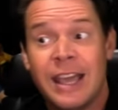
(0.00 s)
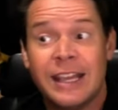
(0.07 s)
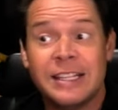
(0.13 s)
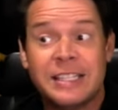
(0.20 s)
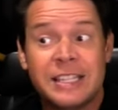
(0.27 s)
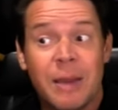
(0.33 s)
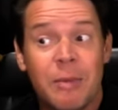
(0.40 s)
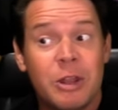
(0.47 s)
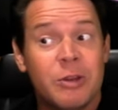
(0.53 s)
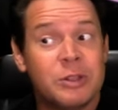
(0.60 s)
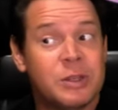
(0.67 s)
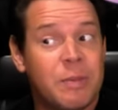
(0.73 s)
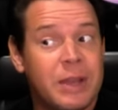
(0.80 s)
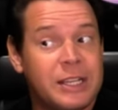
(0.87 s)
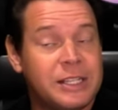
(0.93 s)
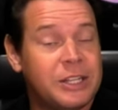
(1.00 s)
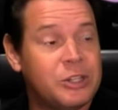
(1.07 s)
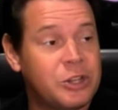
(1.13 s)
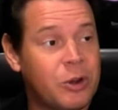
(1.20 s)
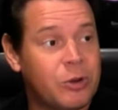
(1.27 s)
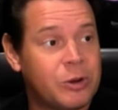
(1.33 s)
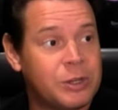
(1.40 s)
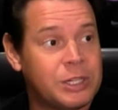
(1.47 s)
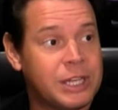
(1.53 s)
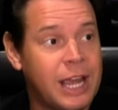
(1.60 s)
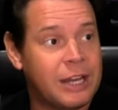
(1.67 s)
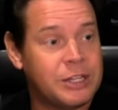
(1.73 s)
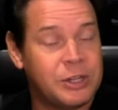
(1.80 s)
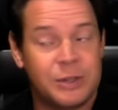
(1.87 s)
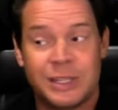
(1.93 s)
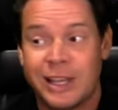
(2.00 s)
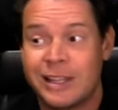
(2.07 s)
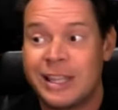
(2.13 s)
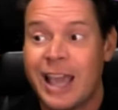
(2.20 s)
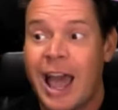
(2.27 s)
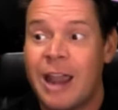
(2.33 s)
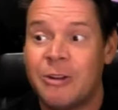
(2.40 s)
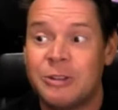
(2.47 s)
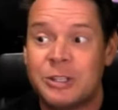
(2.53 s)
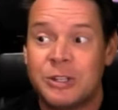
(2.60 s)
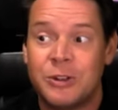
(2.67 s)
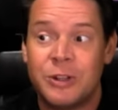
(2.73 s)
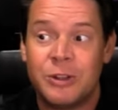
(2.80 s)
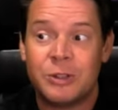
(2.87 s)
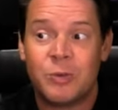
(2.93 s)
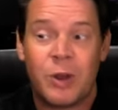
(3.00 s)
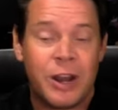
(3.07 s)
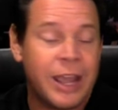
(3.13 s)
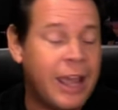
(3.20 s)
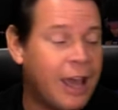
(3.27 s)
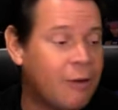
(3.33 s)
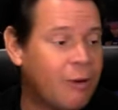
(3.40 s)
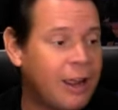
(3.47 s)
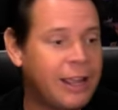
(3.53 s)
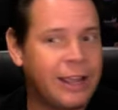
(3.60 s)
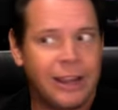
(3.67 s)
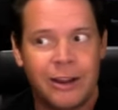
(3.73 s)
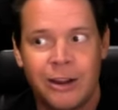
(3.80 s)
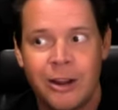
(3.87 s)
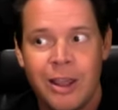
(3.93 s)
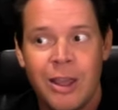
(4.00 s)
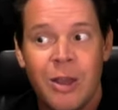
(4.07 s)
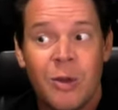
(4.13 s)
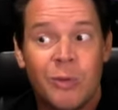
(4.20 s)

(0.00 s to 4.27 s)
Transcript: And some of those amazing Joker statues, like the Iron Studios one I had right here,